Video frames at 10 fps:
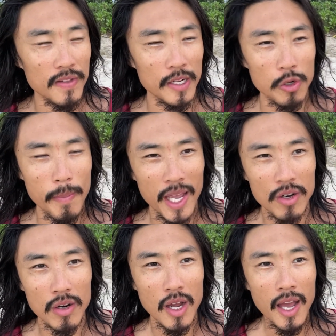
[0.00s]
like no
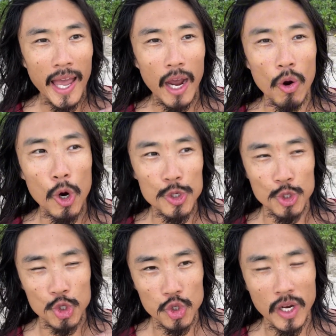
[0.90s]
matter how hard
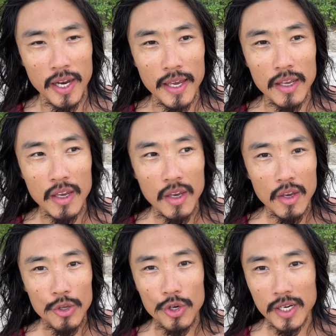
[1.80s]
you try,
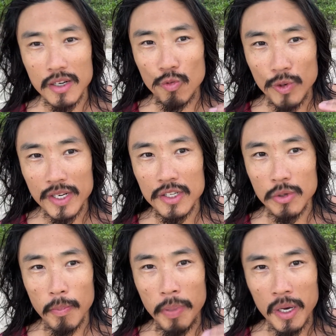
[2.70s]
you're gonna run into
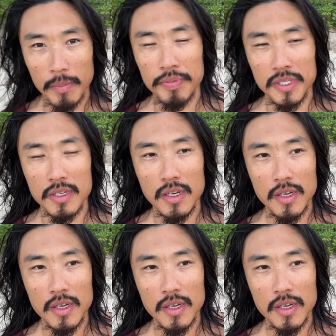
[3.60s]
bumps.